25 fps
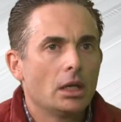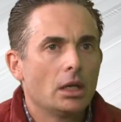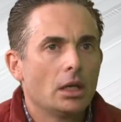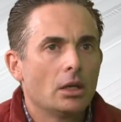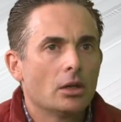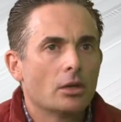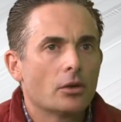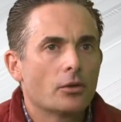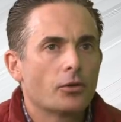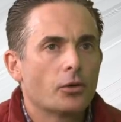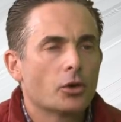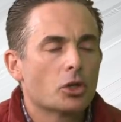
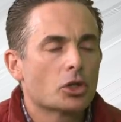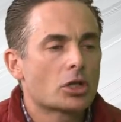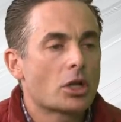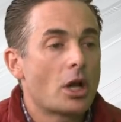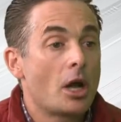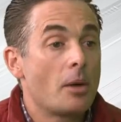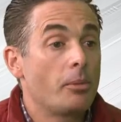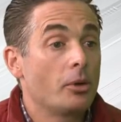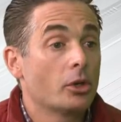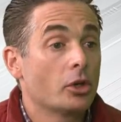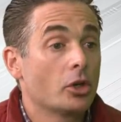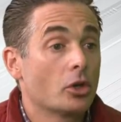In the first
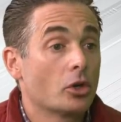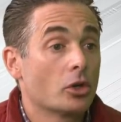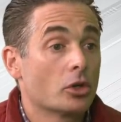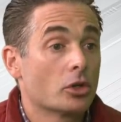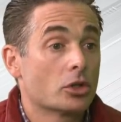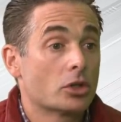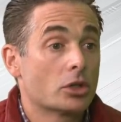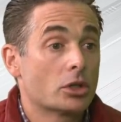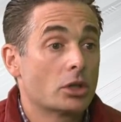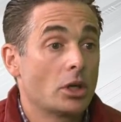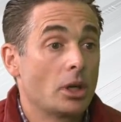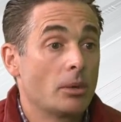couple
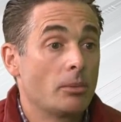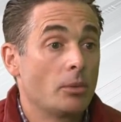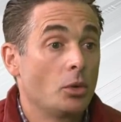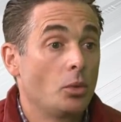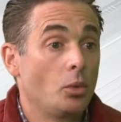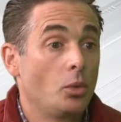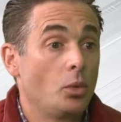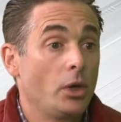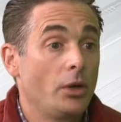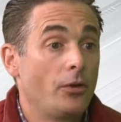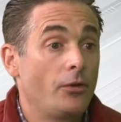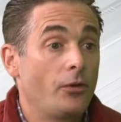years, I
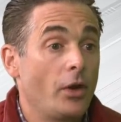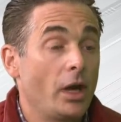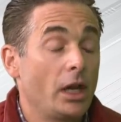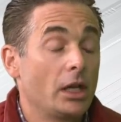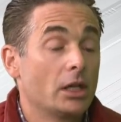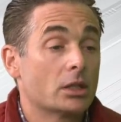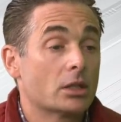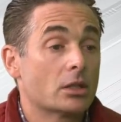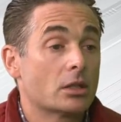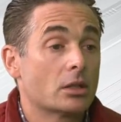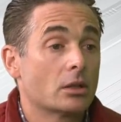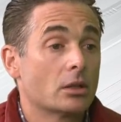mean, we
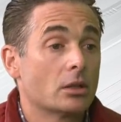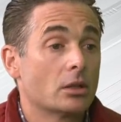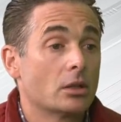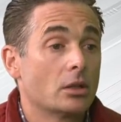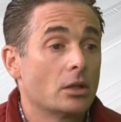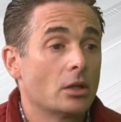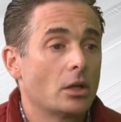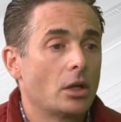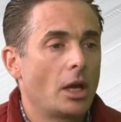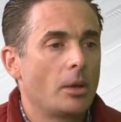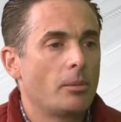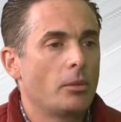faced
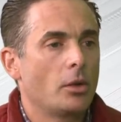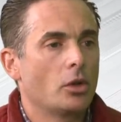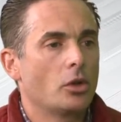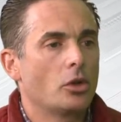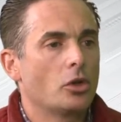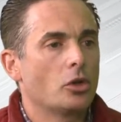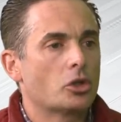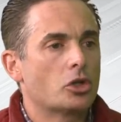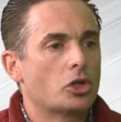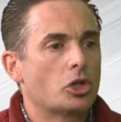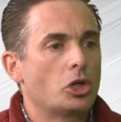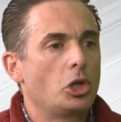I mean,
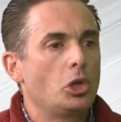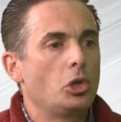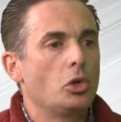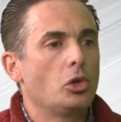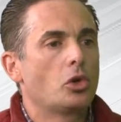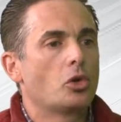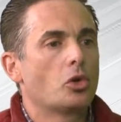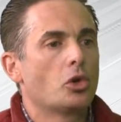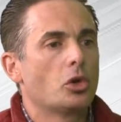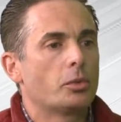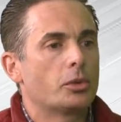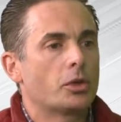there's two
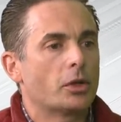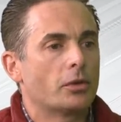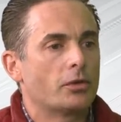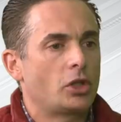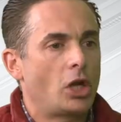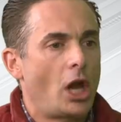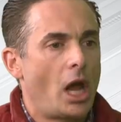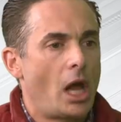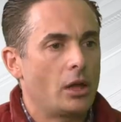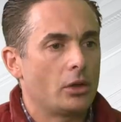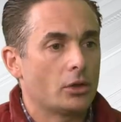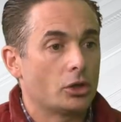groups of
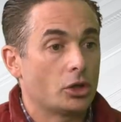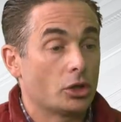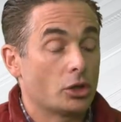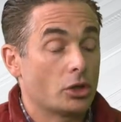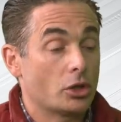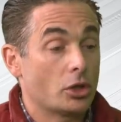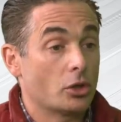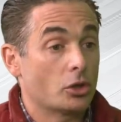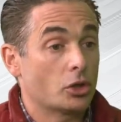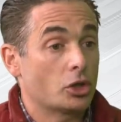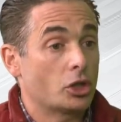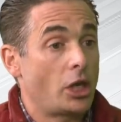
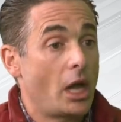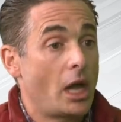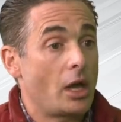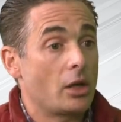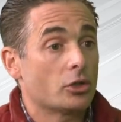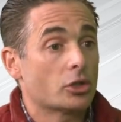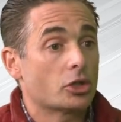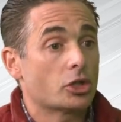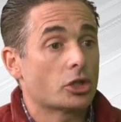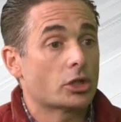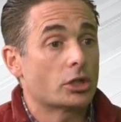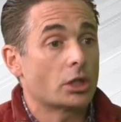challenges. There's mm -hmm.
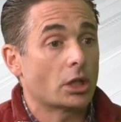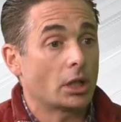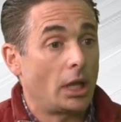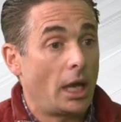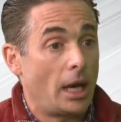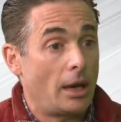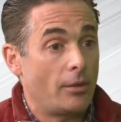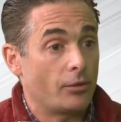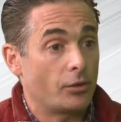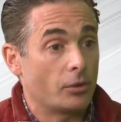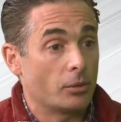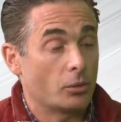challenges that
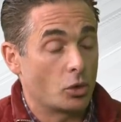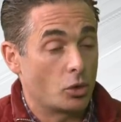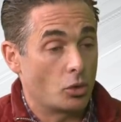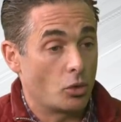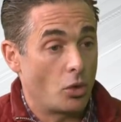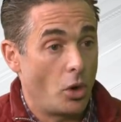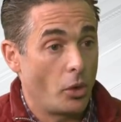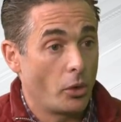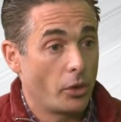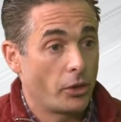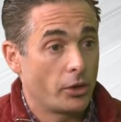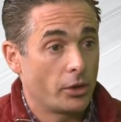came from
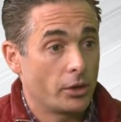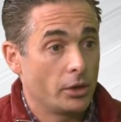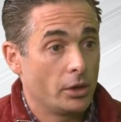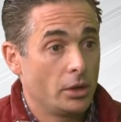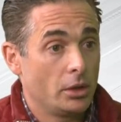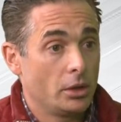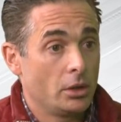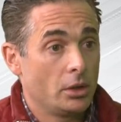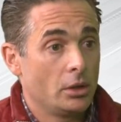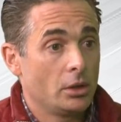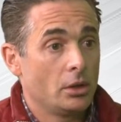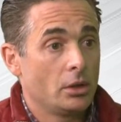growth,
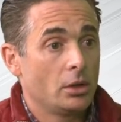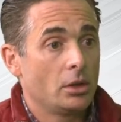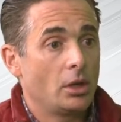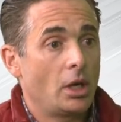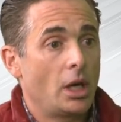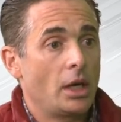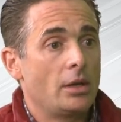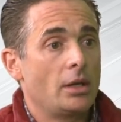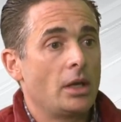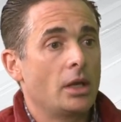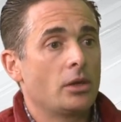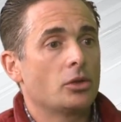mm -hmm.
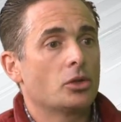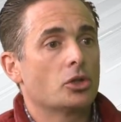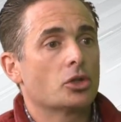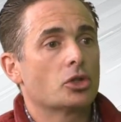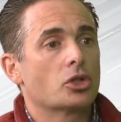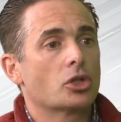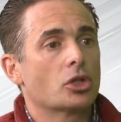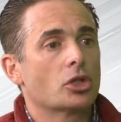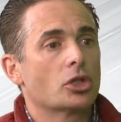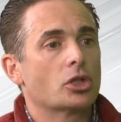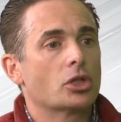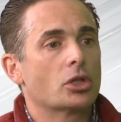and then
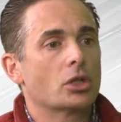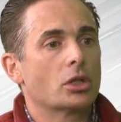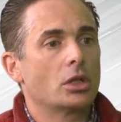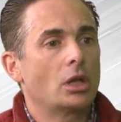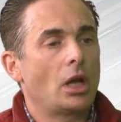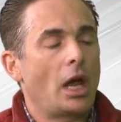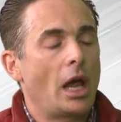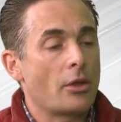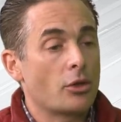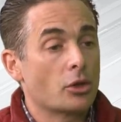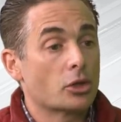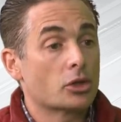there's just
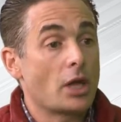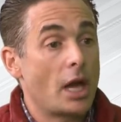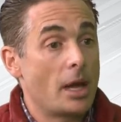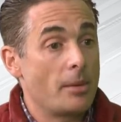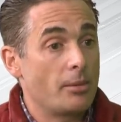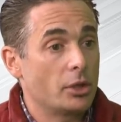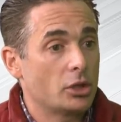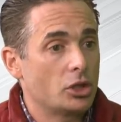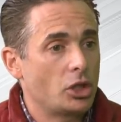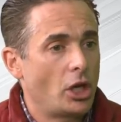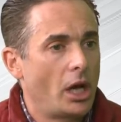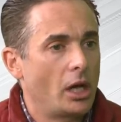other
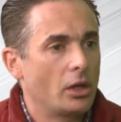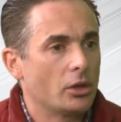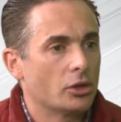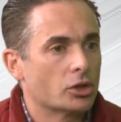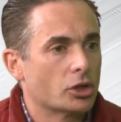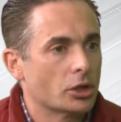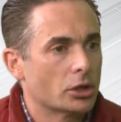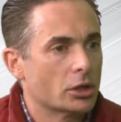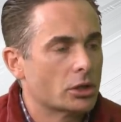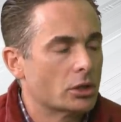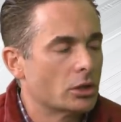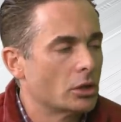type of
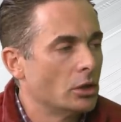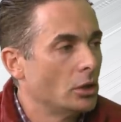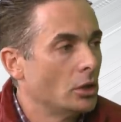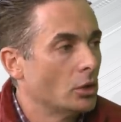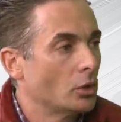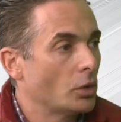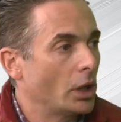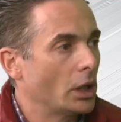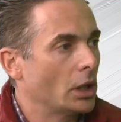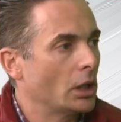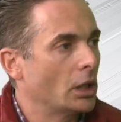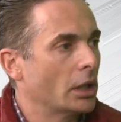challenges,
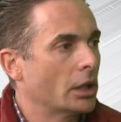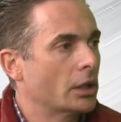right?